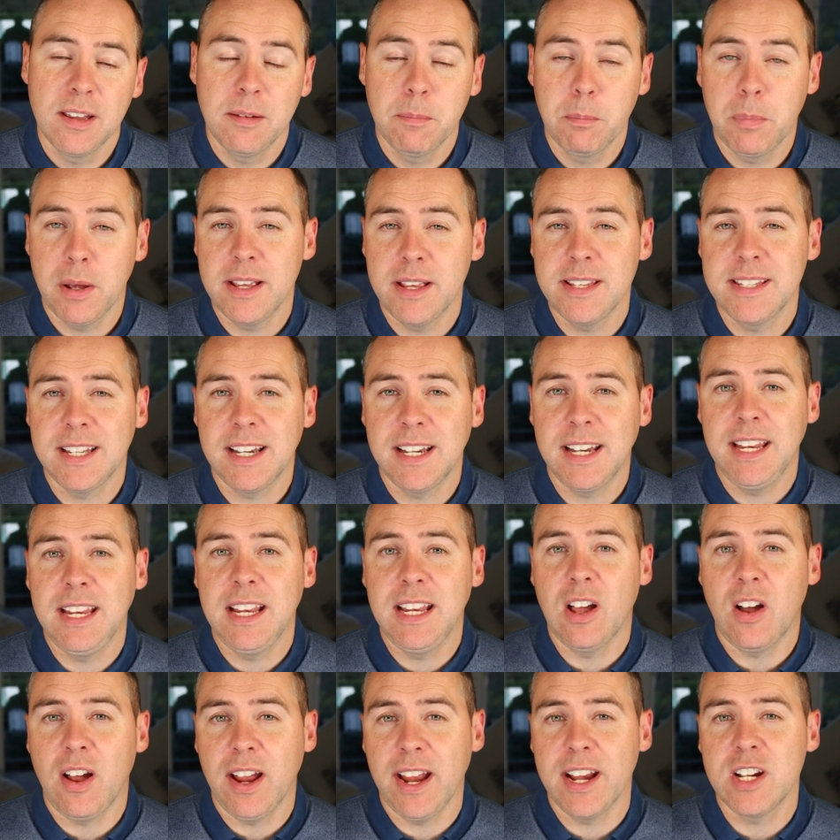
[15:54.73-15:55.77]

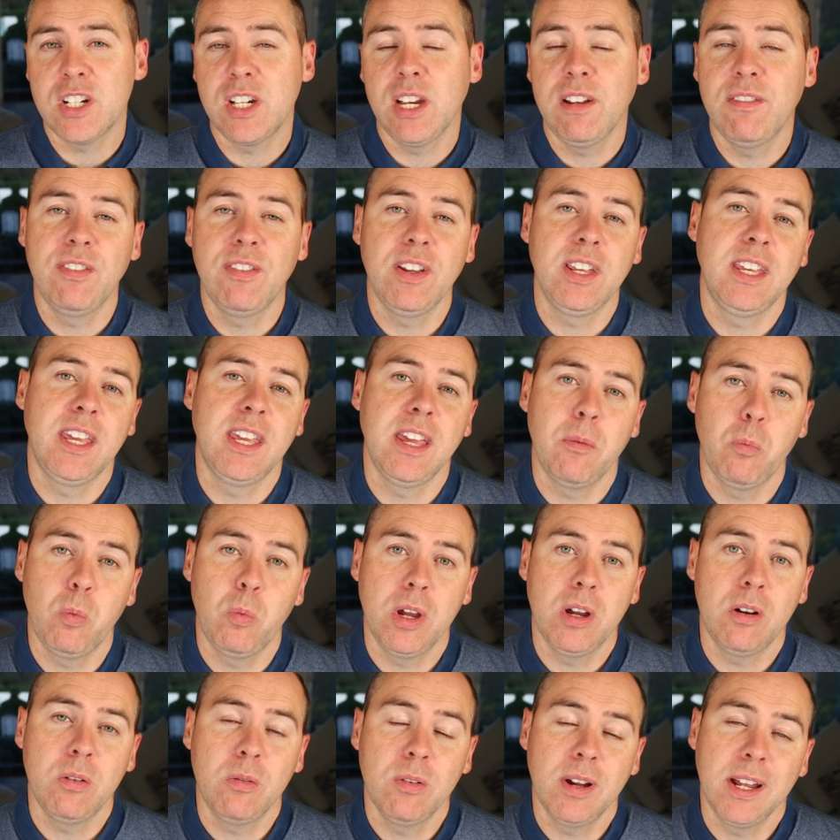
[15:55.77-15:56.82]
Personally, I actually think it
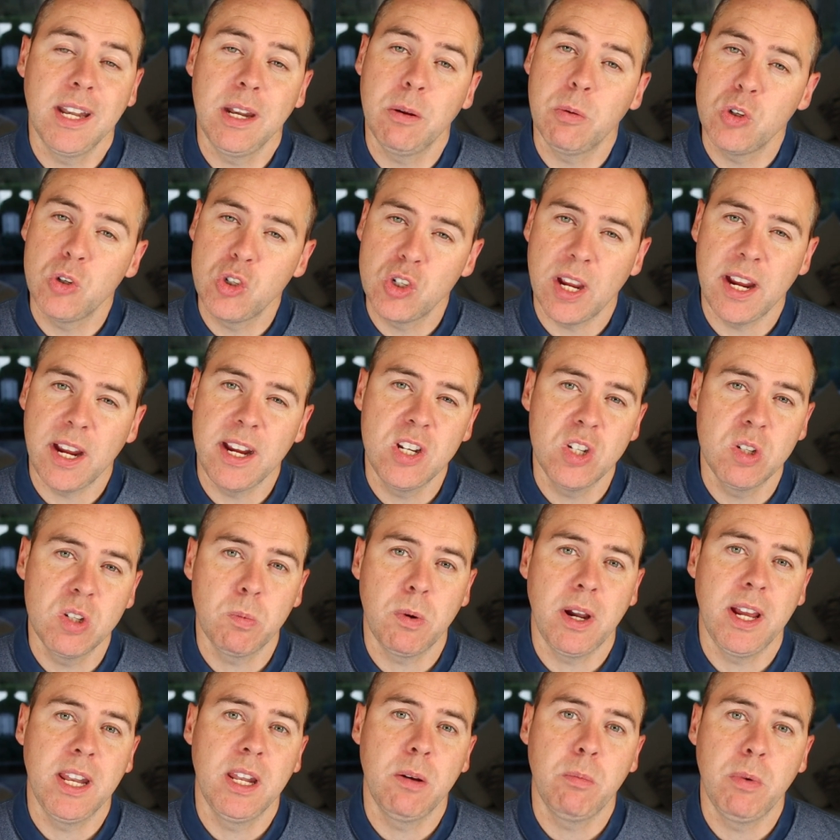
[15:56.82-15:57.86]
will, and it will change the
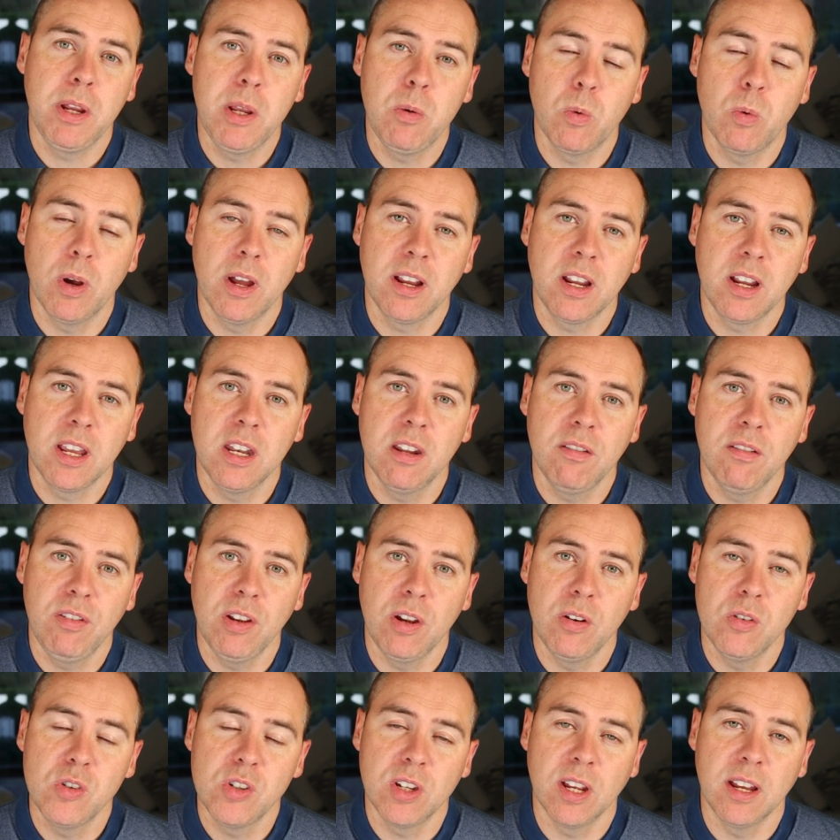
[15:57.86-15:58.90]
way that we work in the
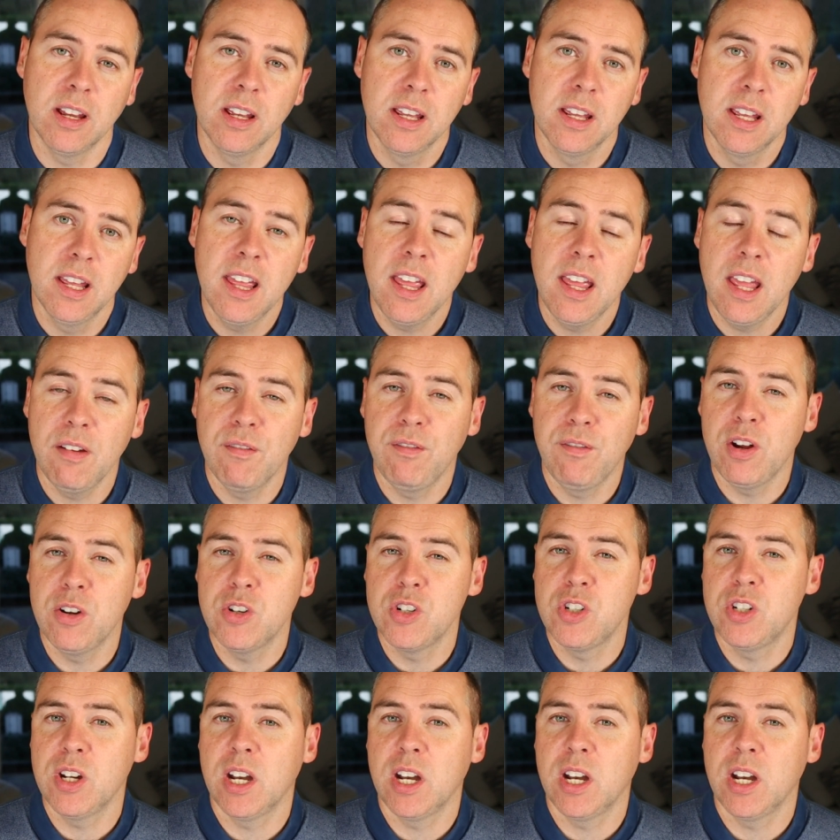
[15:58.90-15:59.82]
future. In future